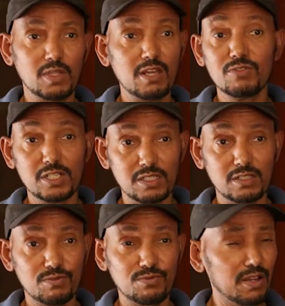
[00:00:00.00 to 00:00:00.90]
every
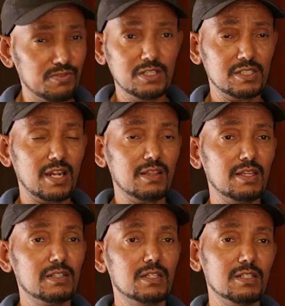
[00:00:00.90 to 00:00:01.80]
5 years, I
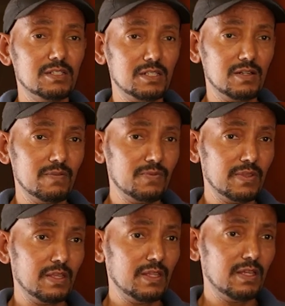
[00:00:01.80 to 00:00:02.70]
think. There is a
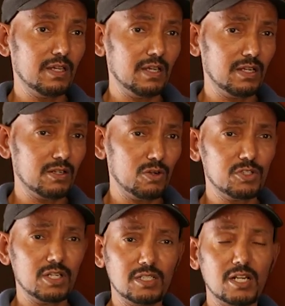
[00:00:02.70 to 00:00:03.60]

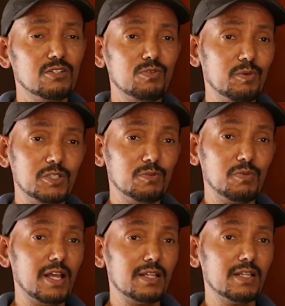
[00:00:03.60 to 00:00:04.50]
growth and transformation
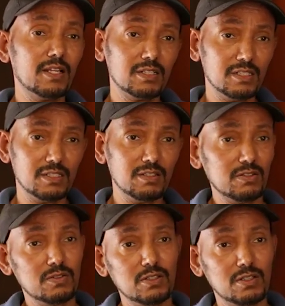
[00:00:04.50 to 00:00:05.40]
plan that the
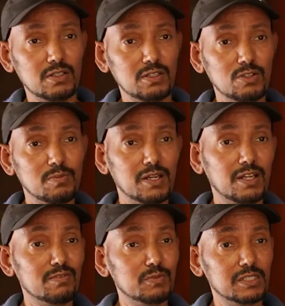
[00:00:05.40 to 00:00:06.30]
Ethiopian
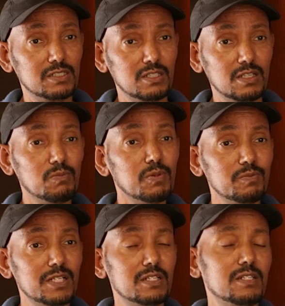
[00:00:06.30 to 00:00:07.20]
government
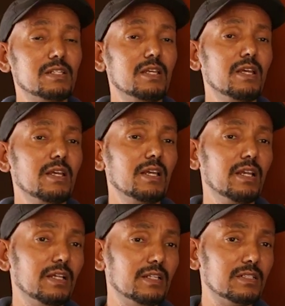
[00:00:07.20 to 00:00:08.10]
implements,
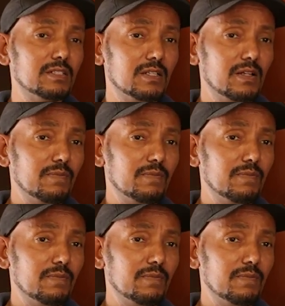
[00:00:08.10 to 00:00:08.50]
and